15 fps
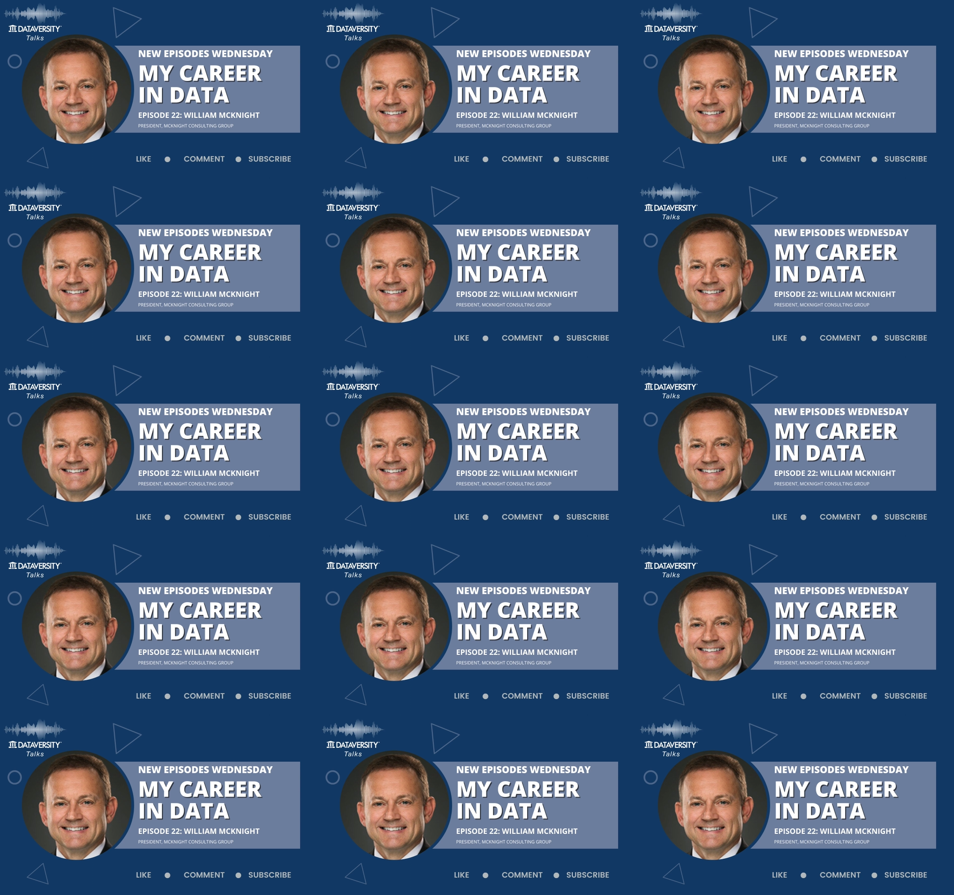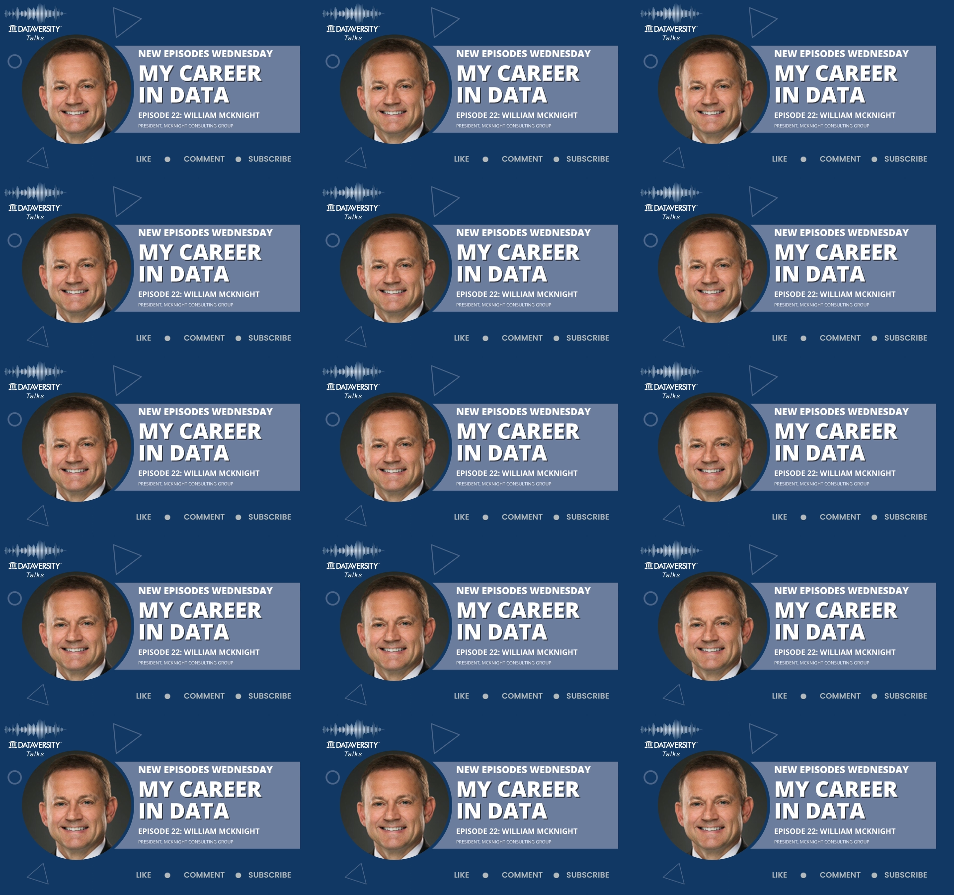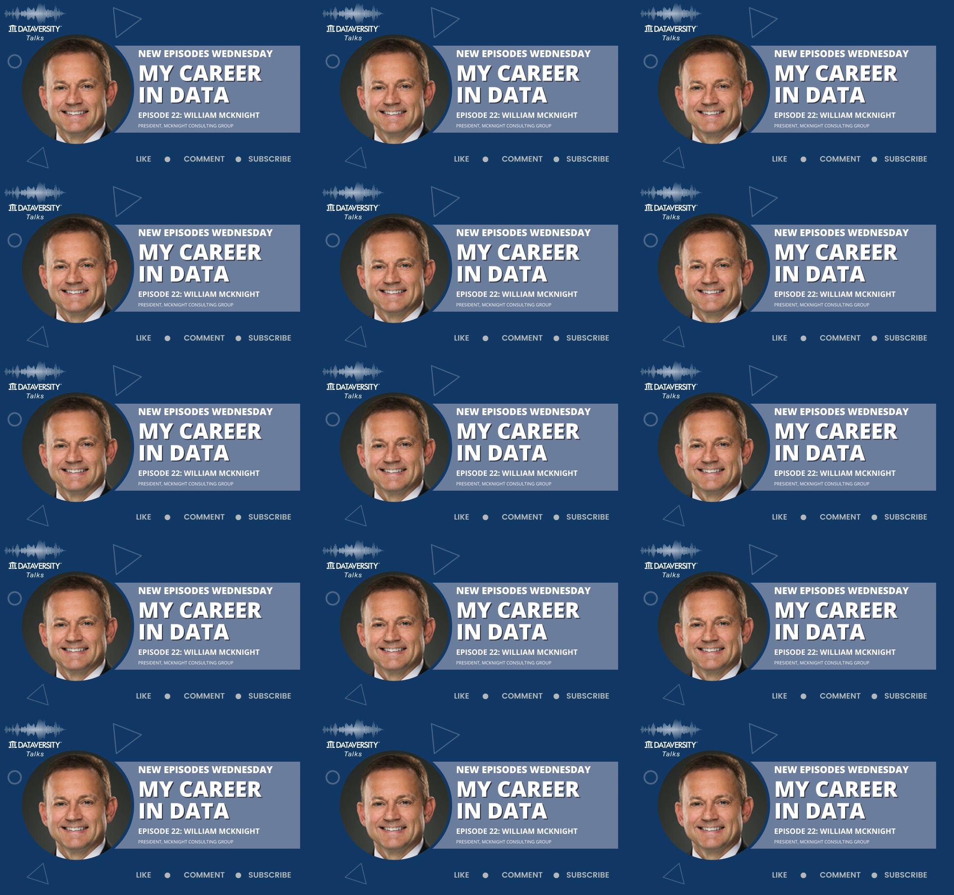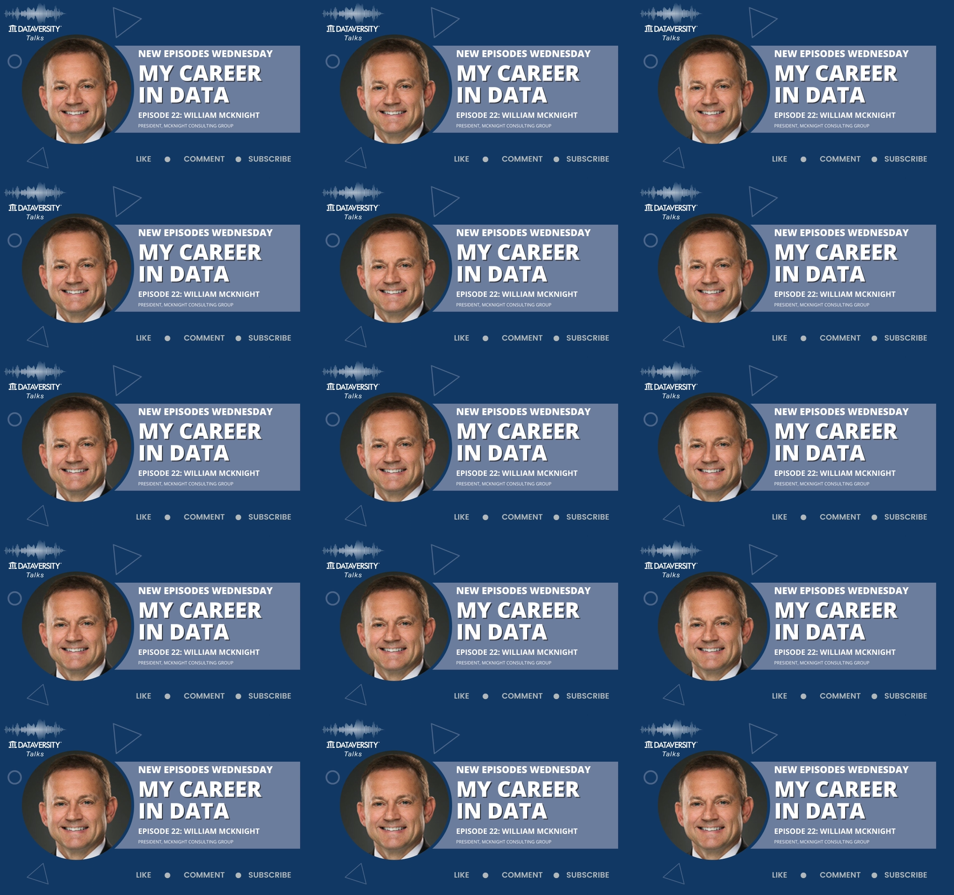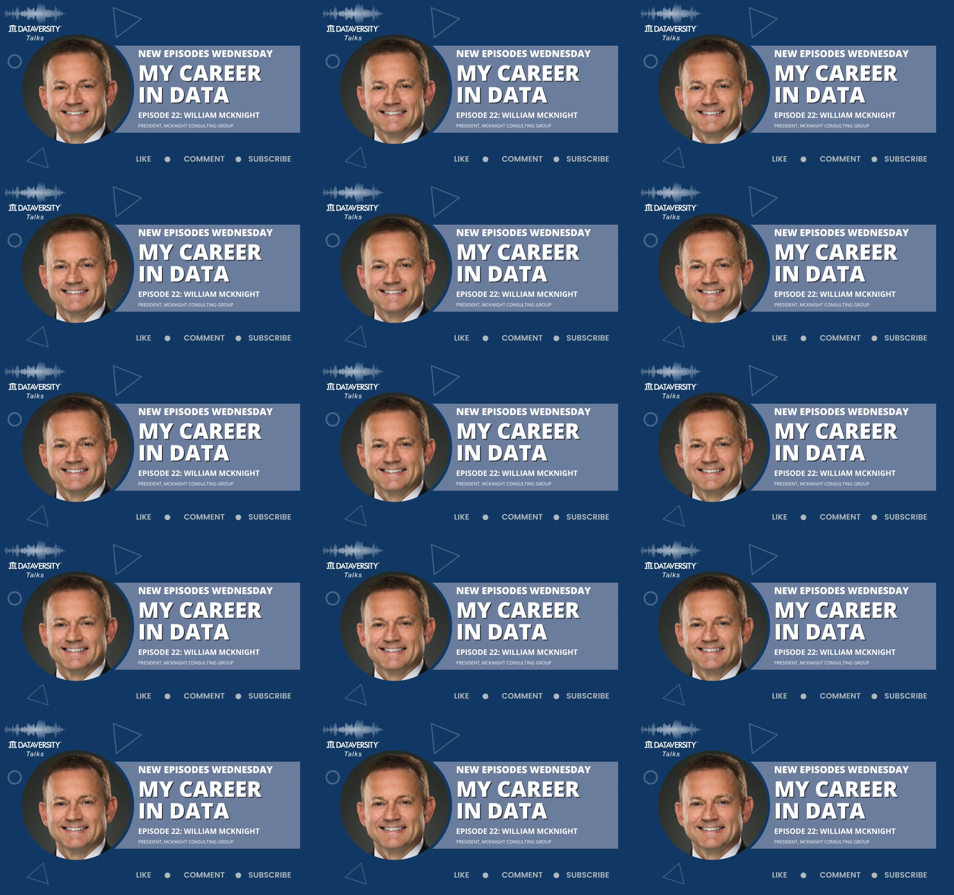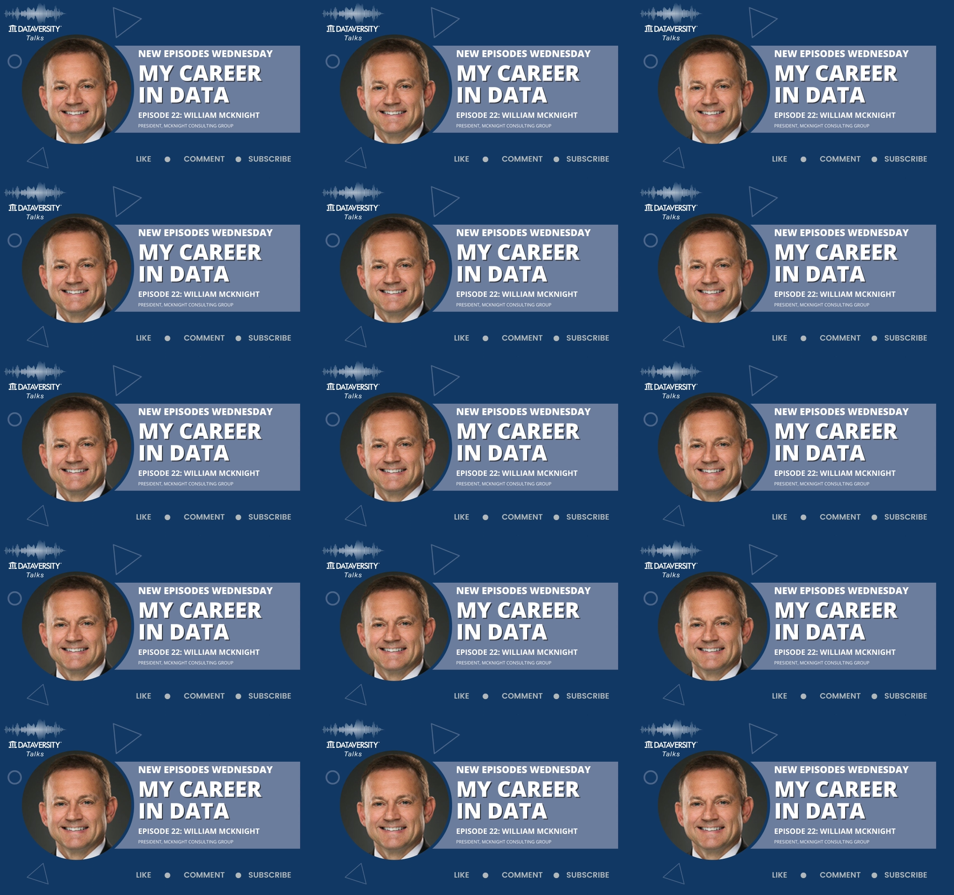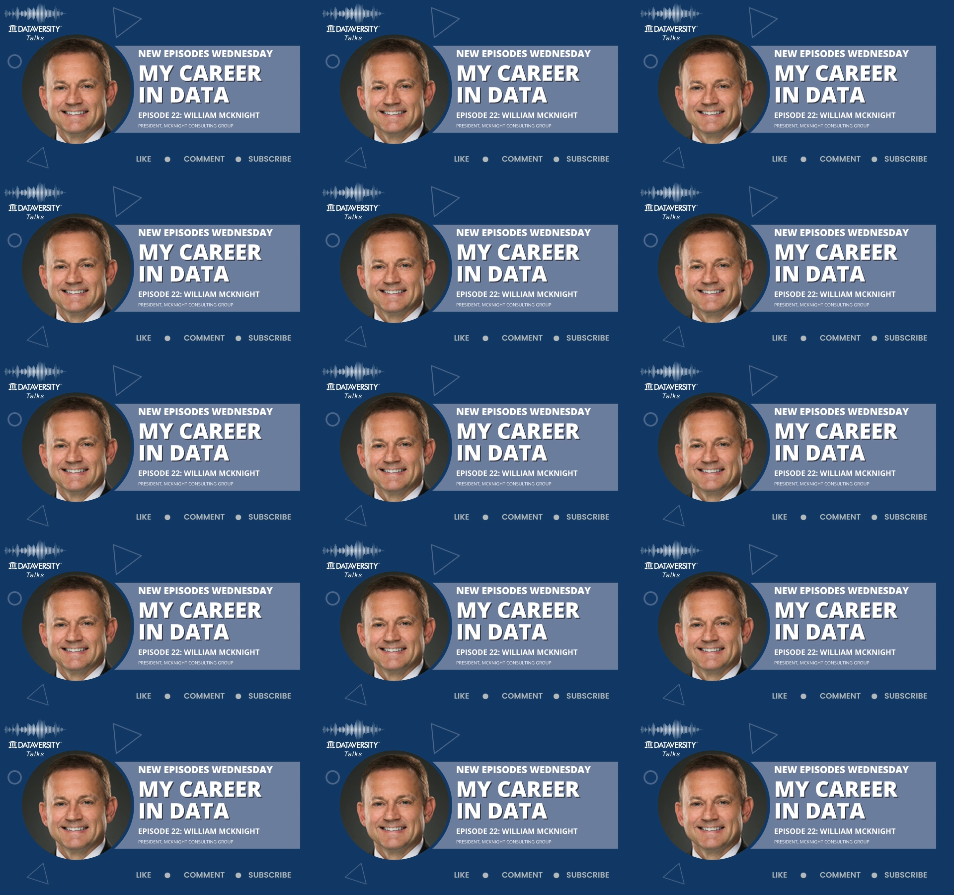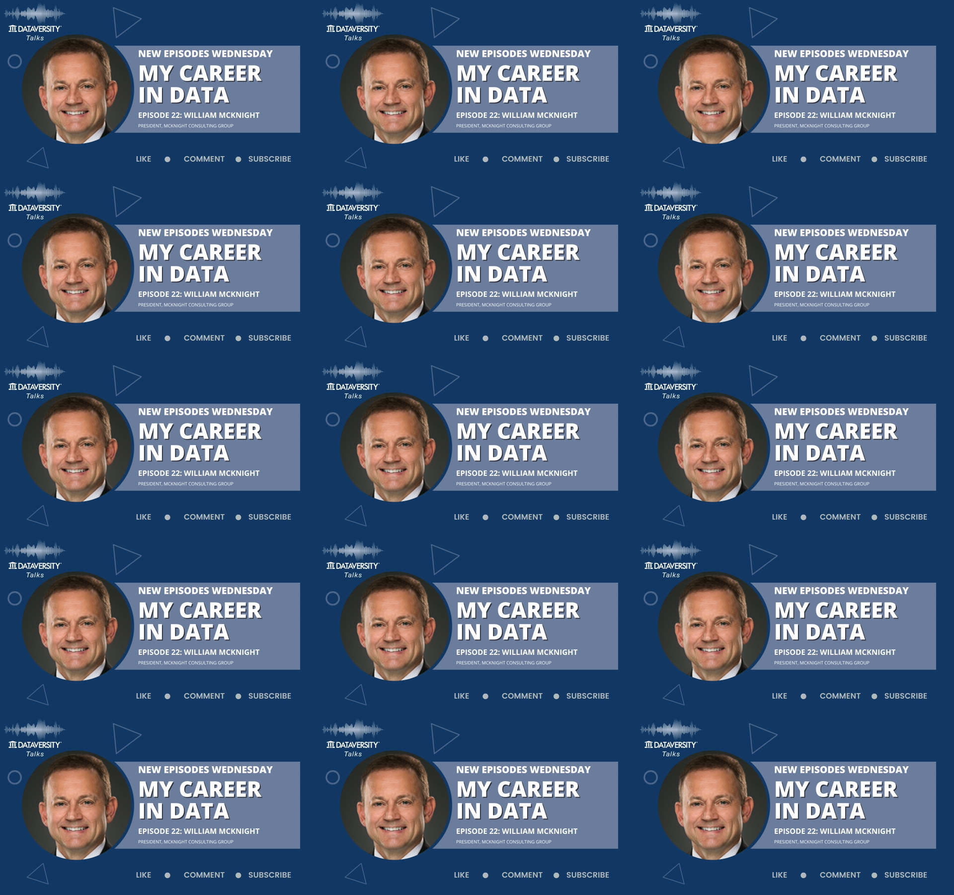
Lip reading: The face doesn't move, so there is nothing to read.